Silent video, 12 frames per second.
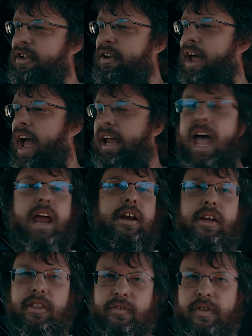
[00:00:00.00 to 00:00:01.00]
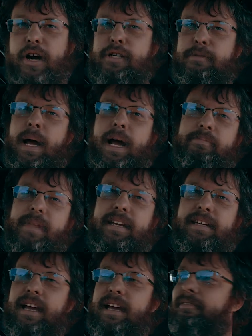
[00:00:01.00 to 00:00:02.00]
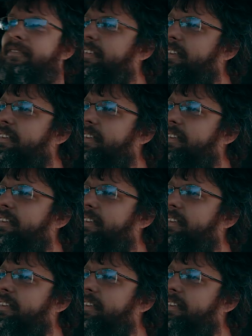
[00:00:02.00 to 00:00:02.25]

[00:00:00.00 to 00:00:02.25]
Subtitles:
So I got it on the first pop that time.